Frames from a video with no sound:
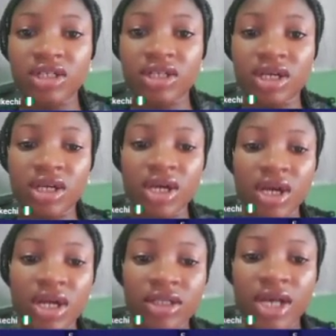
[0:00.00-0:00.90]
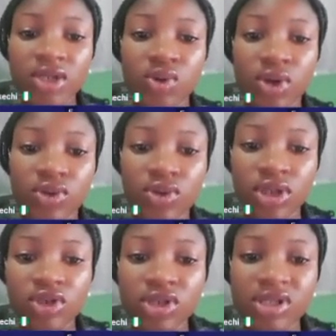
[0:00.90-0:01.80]
the tax you are
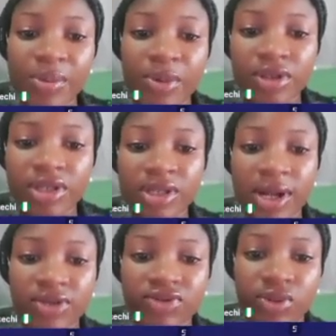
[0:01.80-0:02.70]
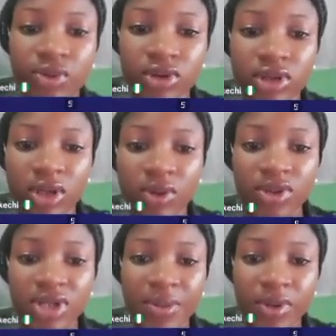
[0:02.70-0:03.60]
doing, just tap on this tax reward here.
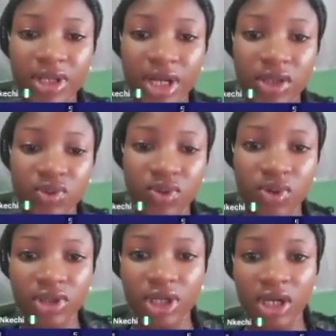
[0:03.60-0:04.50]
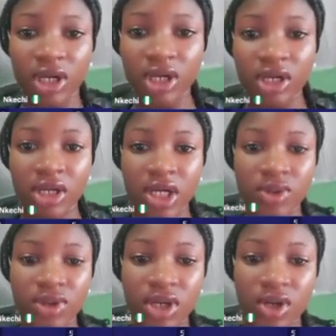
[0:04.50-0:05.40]
When you tap on tax reward here,
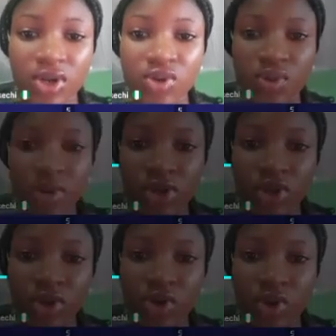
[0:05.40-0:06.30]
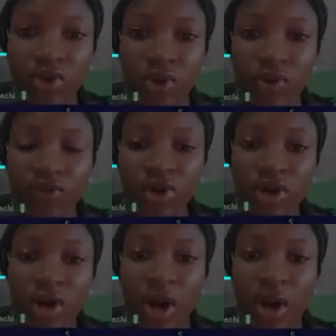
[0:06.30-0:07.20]
it will take you to a shortcut of
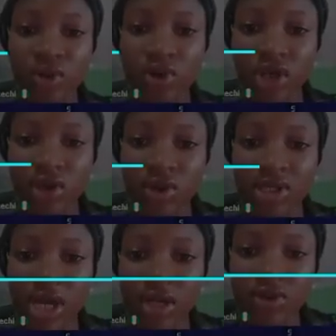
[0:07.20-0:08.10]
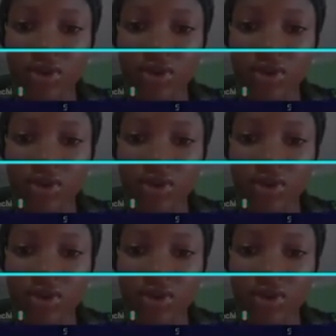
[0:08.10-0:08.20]
how to check your tax.